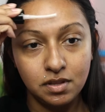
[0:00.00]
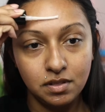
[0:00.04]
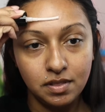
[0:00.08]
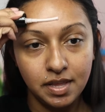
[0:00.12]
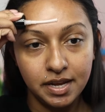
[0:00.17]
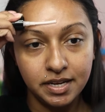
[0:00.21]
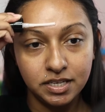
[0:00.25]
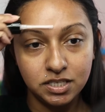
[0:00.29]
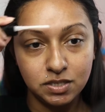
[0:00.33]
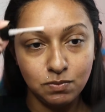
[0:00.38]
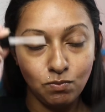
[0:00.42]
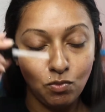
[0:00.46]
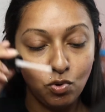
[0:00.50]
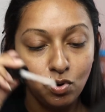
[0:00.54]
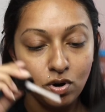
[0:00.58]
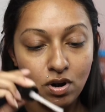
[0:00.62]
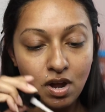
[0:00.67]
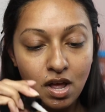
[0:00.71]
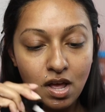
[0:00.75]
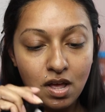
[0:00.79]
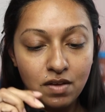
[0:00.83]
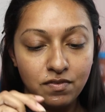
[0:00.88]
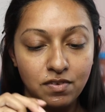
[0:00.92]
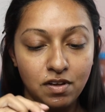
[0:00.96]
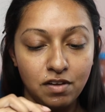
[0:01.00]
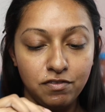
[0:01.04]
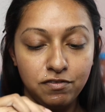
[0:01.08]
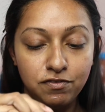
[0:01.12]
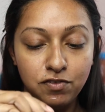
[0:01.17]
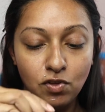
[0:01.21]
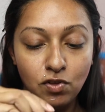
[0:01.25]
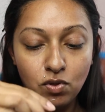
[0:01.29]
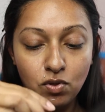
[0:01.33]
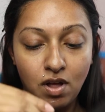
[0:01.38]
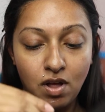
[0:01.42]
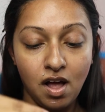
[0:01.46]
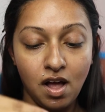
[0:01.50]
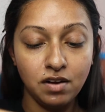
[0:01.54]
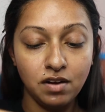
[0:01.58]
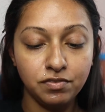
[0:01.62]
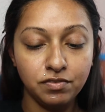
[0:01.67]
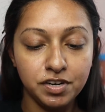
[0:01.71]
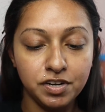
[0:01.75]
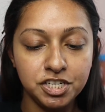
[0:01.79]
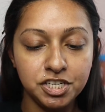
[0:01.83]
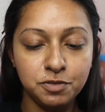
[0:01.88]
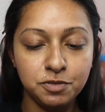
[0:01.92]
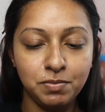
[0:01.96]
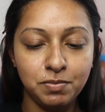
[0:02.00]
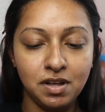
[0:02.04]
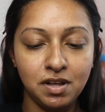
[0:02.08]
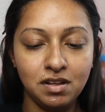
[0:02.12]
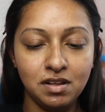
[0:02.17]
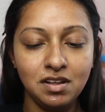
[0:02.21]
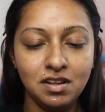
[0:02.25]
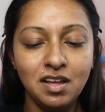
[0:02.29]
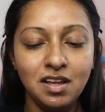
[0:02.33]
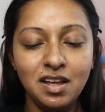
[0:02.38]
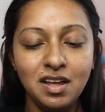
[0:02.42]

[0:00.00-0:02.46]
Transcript: likes more of a full coverage, but